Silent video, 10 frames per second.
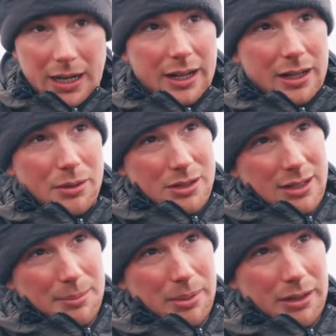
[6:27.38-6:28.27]
peat like there was in
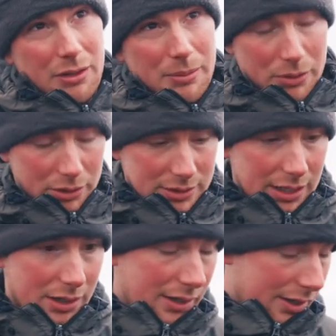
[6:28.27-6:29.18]
that big grip that we looked
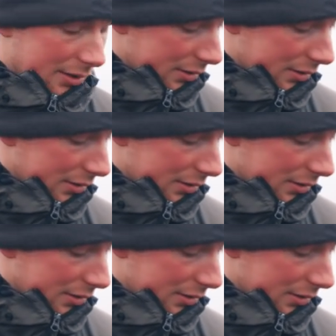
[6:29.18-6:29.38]
at earlier.